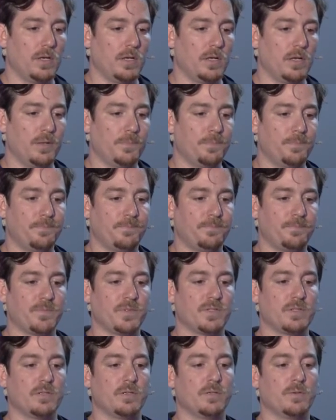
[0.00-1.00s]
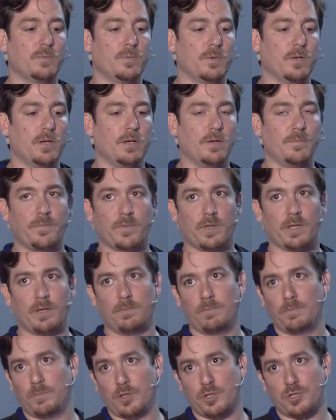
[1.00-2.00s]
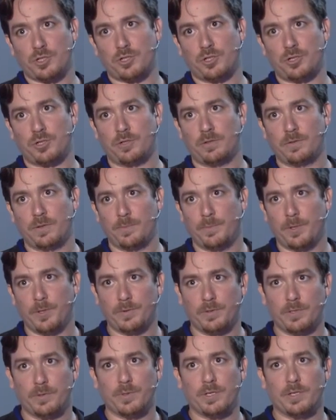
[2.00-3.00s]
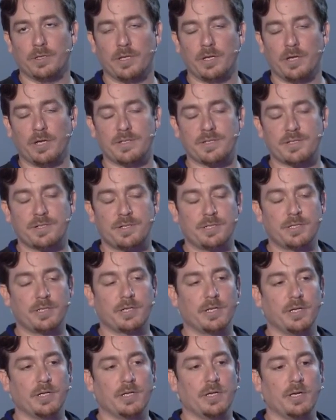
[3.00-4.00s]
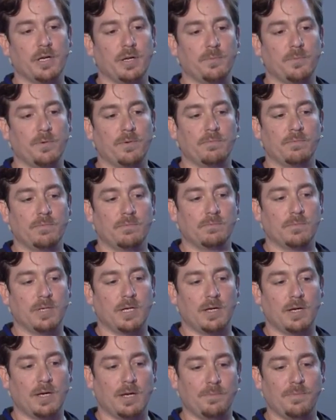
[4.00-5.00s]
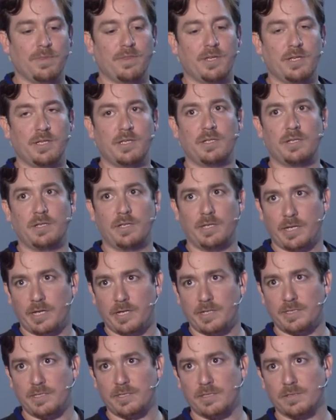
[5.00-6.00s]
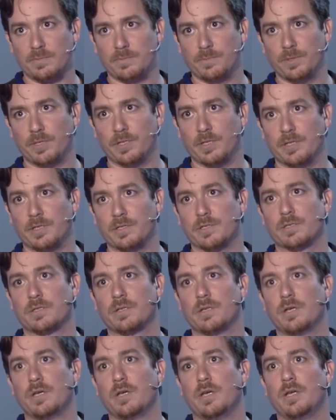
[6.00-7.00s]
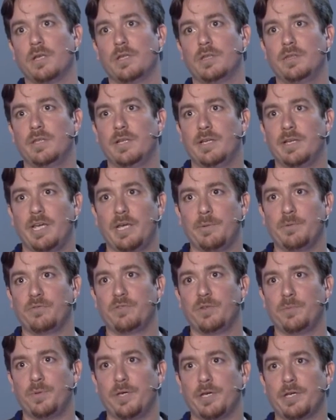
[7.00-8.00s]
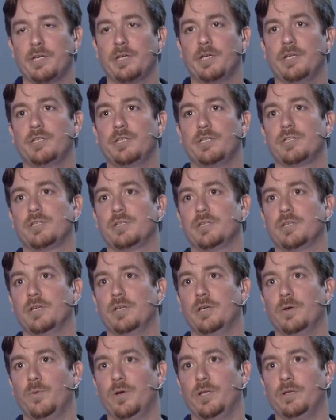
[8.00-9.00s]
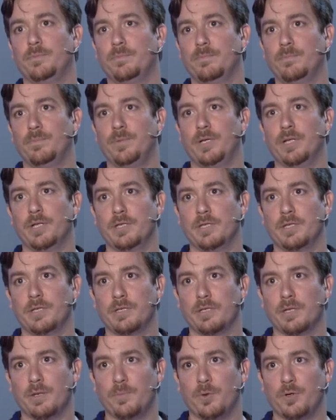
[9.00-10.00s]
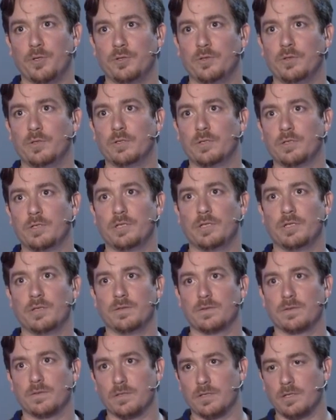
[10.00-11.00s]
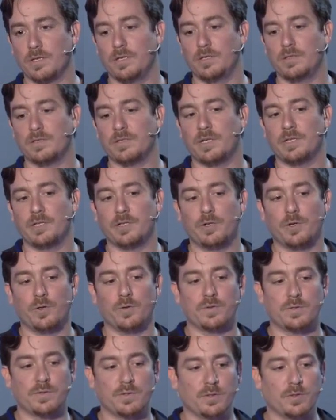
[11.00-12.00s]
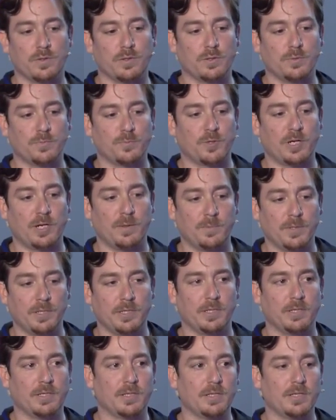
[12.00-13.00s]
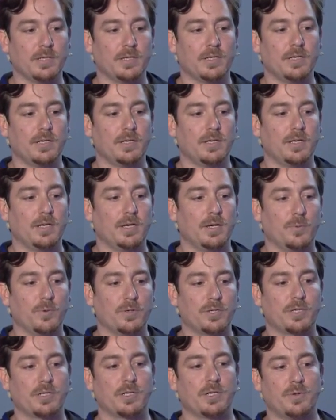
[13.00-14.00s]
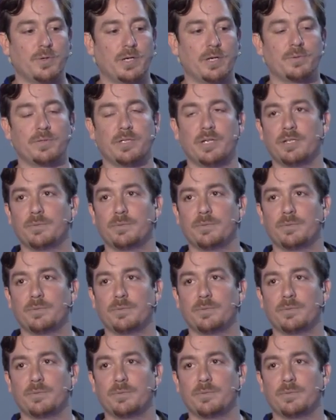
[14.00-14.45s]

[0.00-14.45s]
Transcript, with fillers: Um, so I'm not sure about the, the answer, and I'm thinking yes, because the name of the package uh, when building a model is inside the code, so you could probably work around